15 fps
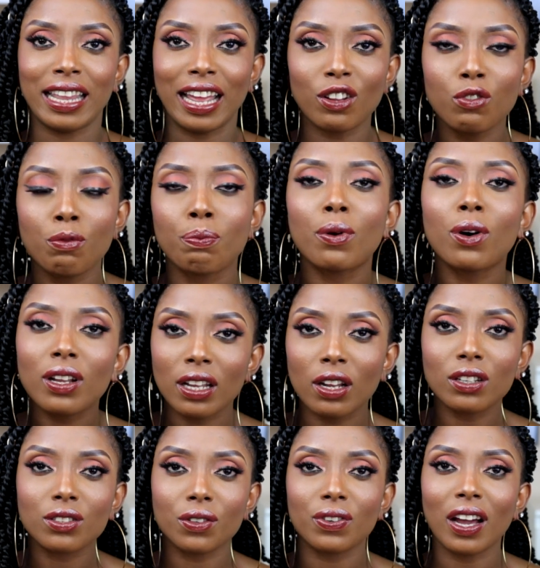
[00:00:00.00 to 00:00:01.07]
that you burn
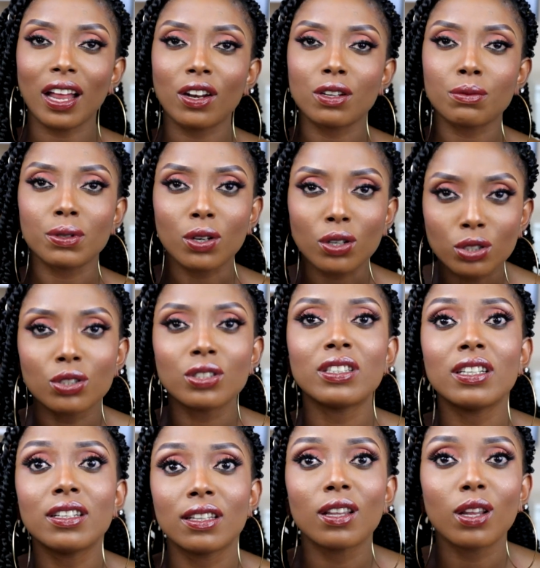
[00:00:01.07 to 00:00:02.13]
lots of calories because you
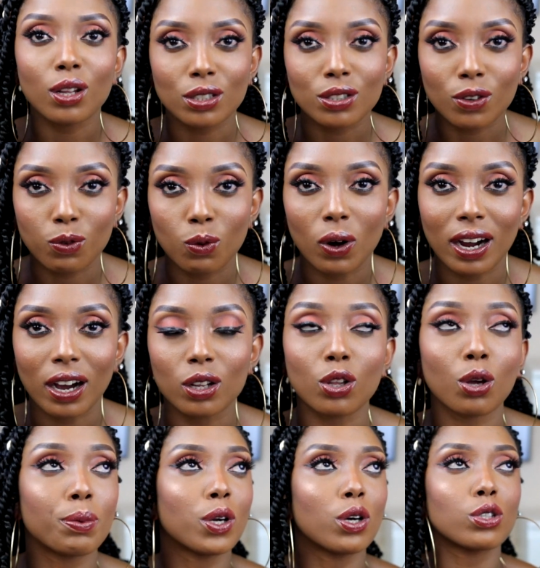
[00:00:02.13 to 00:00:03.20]
did lots of workout
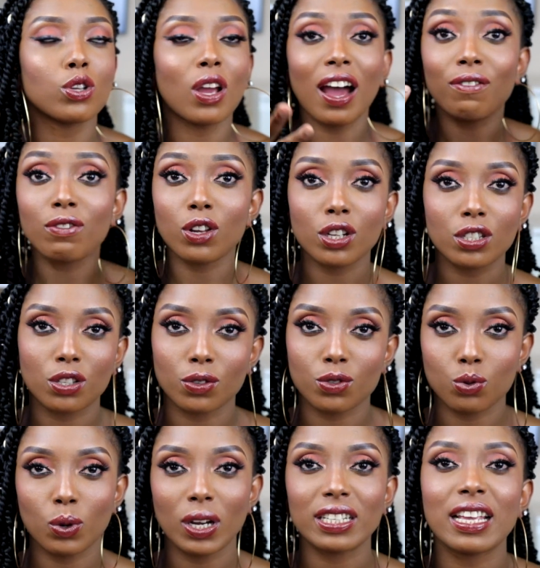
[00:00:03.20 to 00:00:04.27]
or because you have lots of
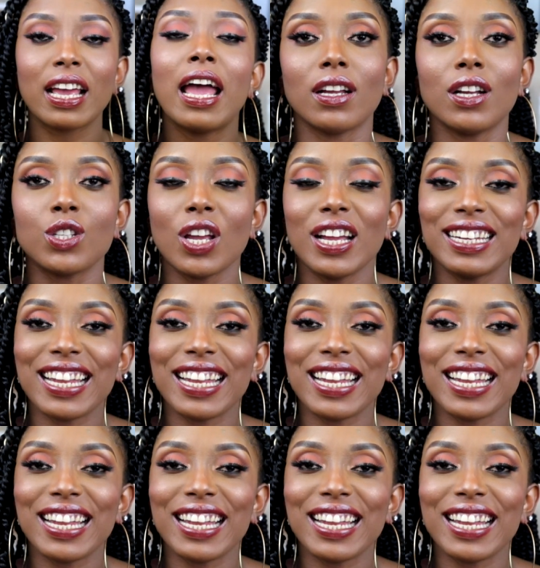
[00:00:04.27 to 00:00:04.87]
sweat. So